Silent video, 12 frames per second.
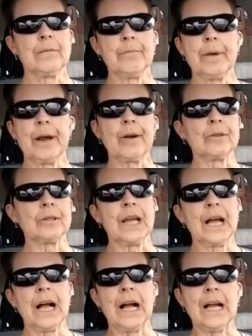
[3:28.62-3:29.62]
Maryland
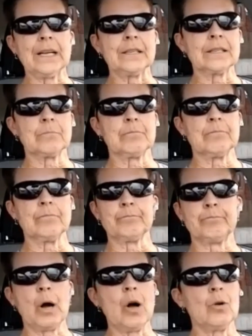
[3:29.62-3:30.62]
Heights,
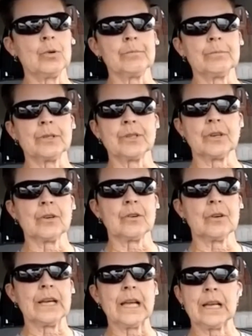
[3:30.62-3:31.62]
Baldwin,
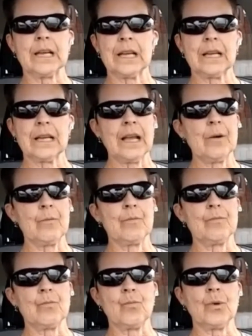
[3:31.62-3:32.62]
Missouri,
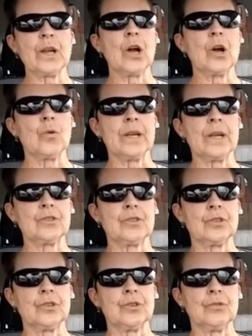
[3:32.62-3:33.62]
and we go
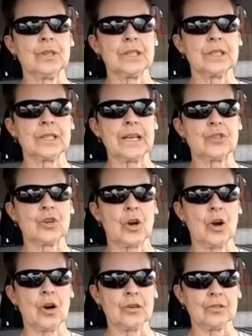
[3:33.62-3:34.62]
into St.
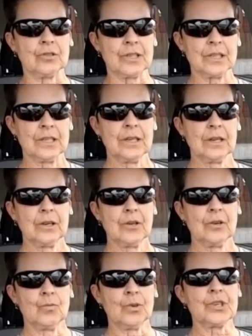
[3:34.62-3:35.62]
Charles,
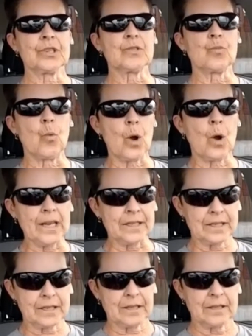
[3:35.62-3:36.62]
which is
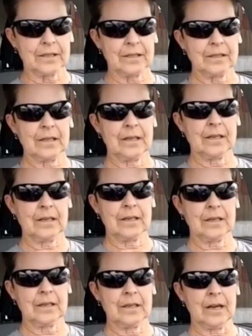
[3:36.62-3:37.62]
west
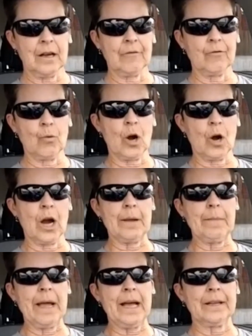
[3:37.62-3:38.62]
of where
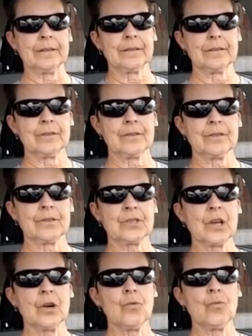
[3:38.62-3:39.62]
I'm at.
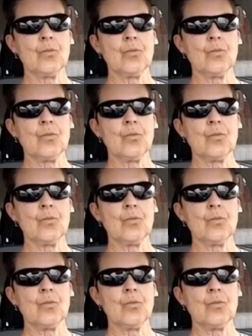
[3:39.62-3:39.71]
So